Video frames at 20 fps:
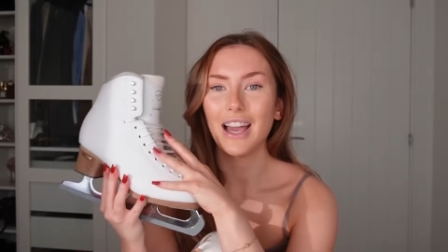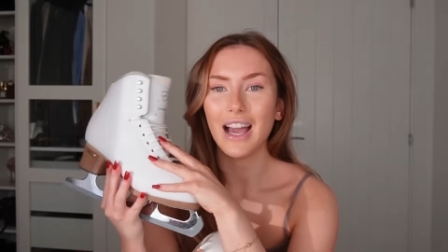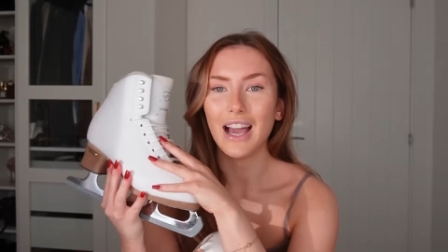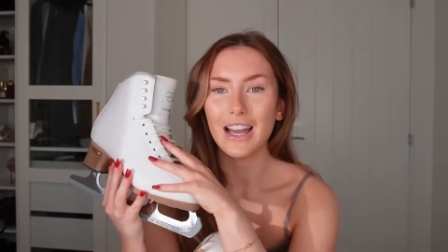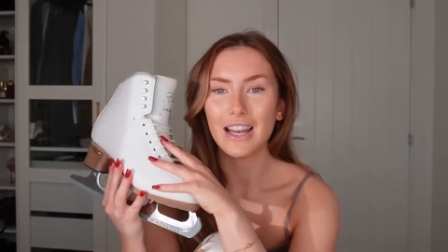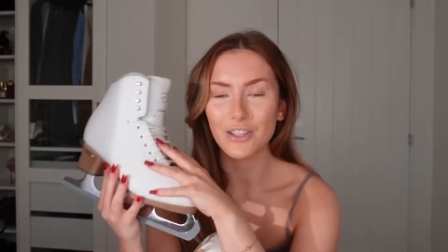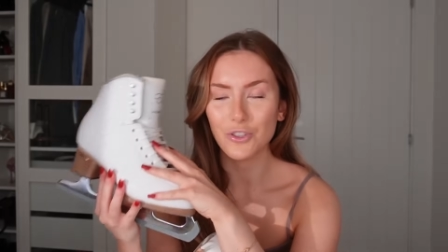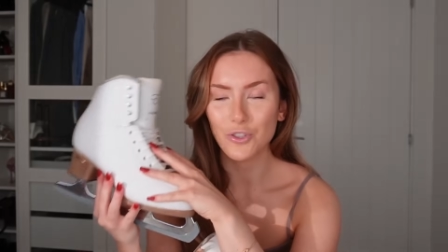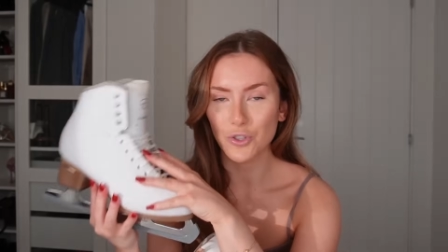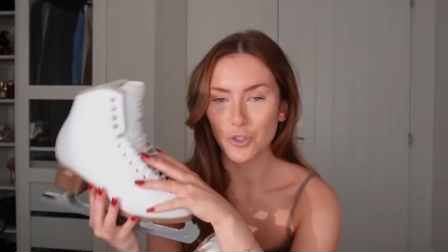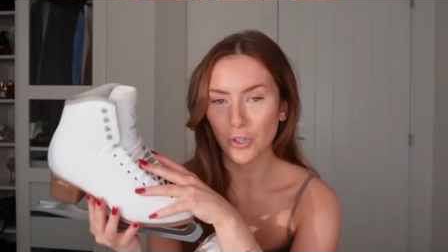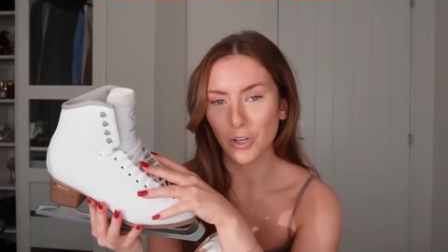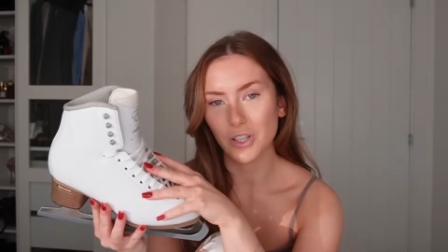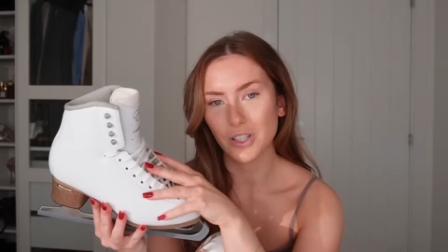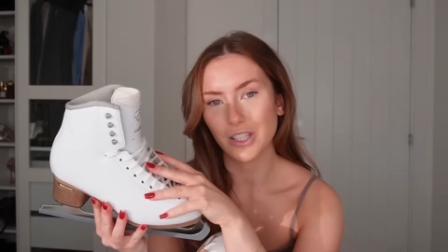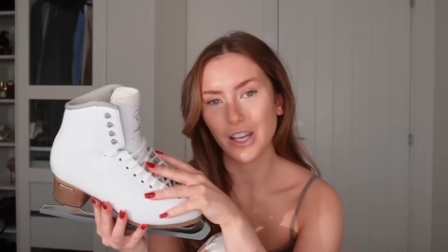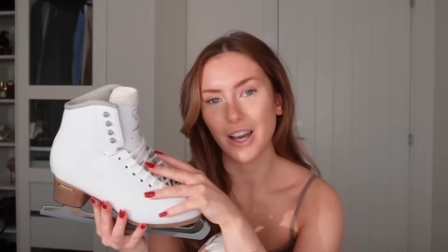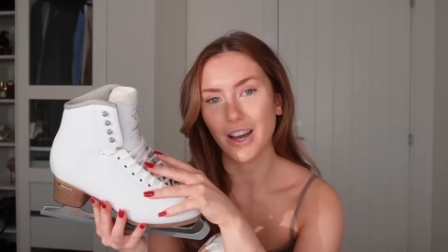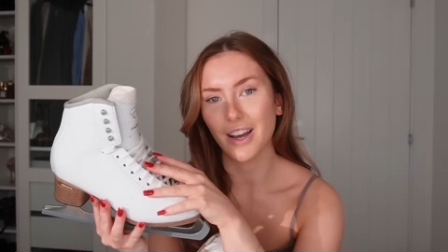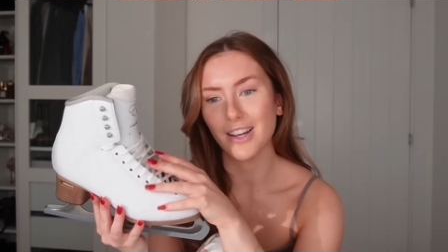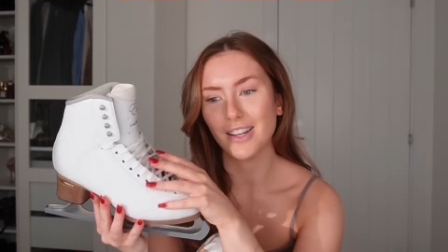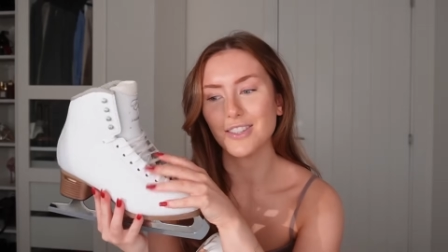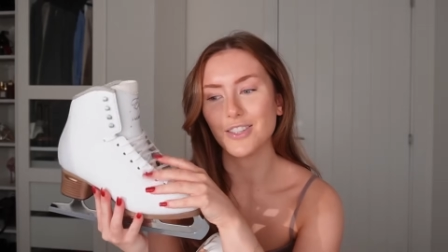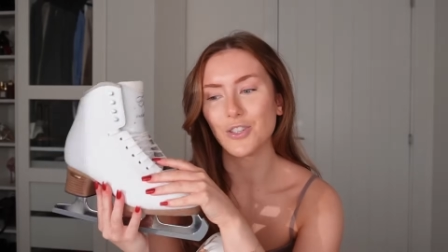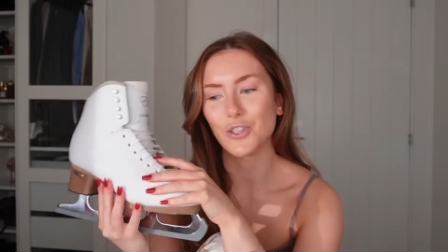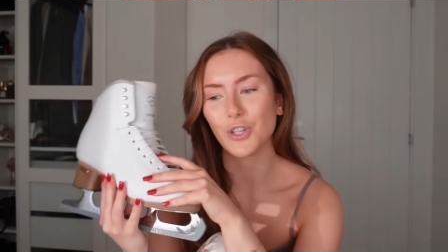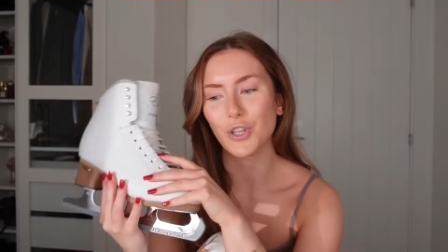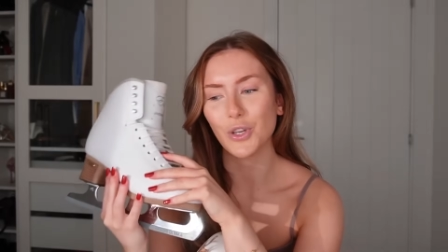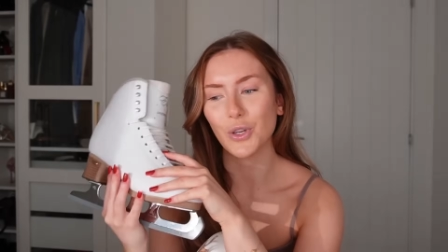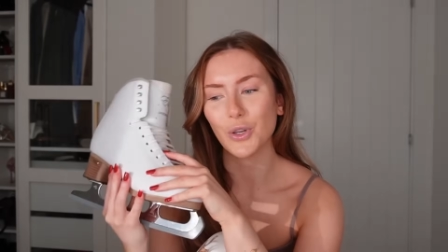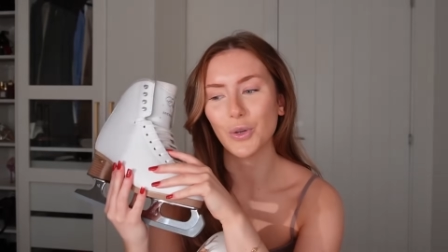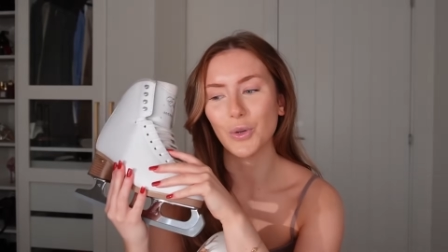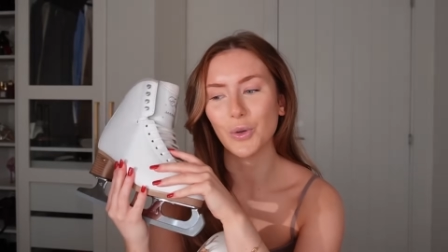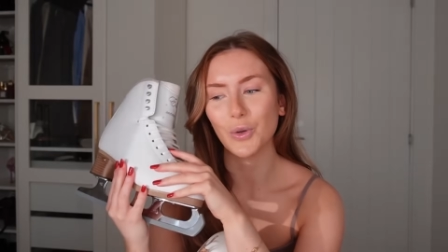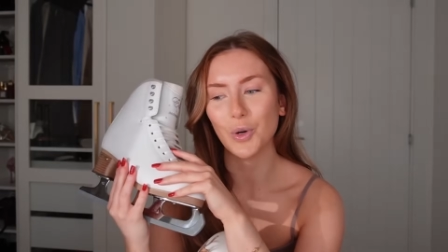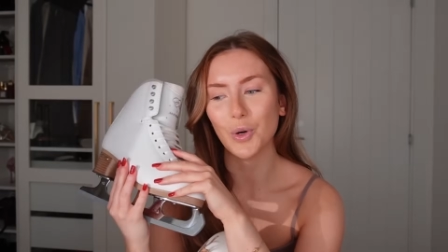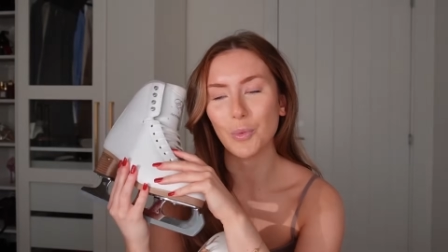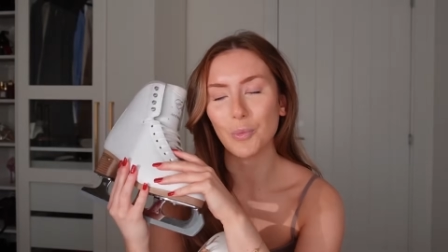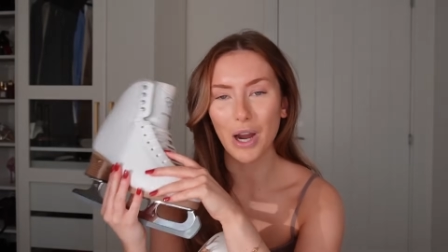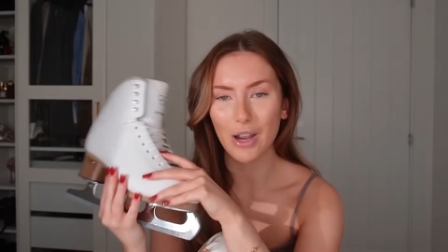an instructor to
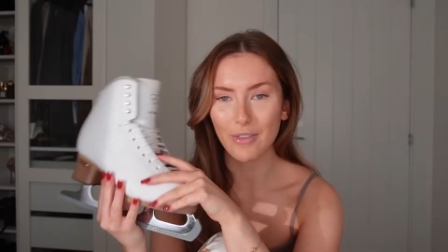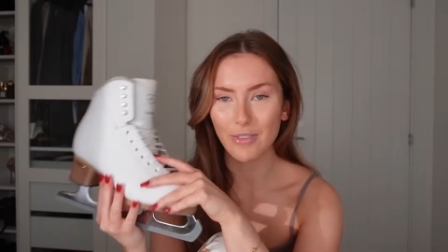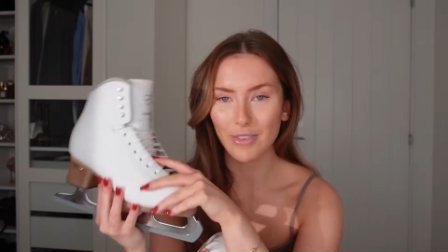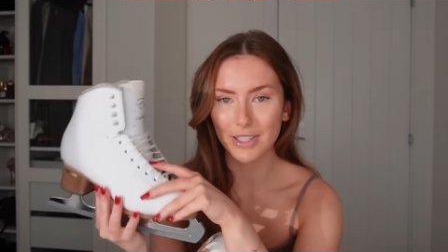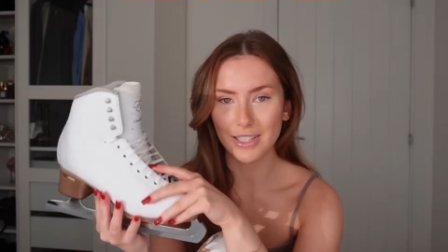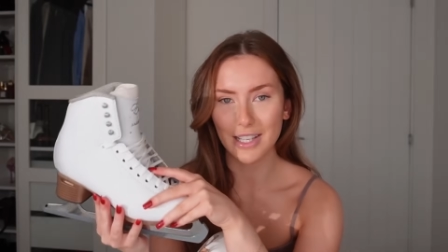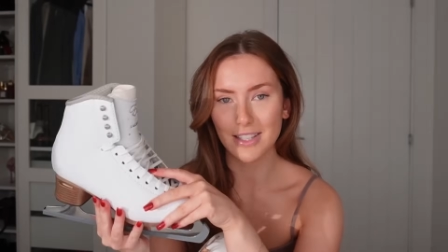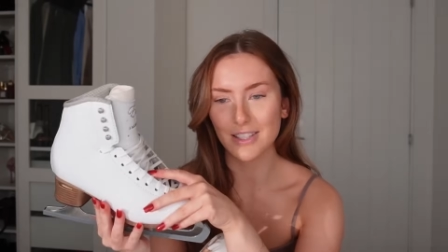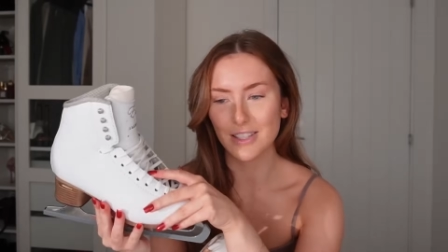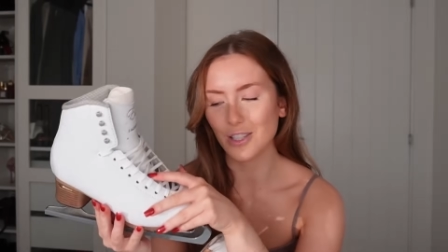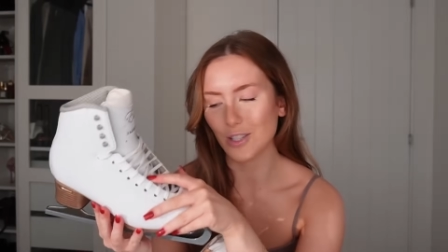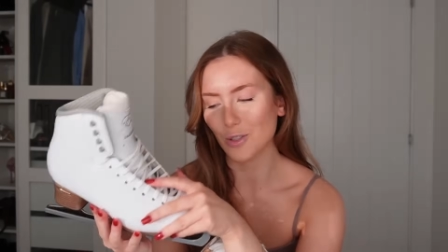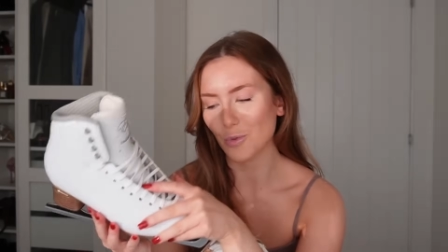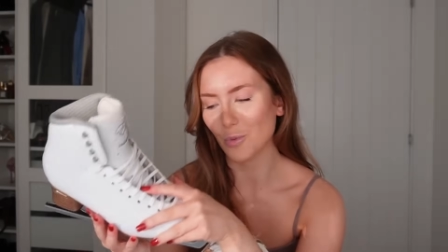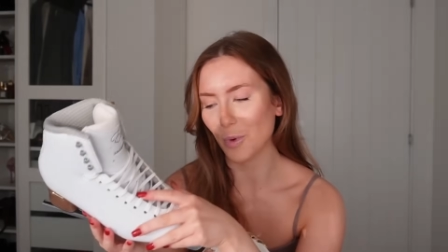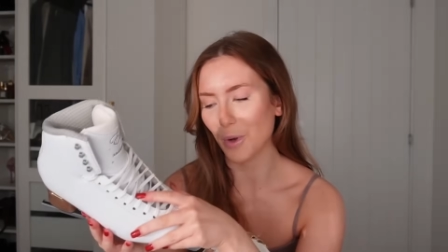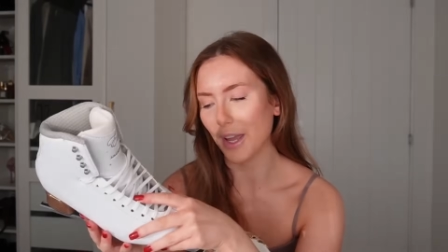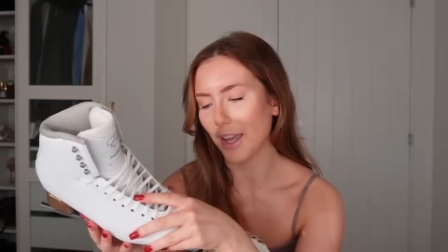do private lessons with.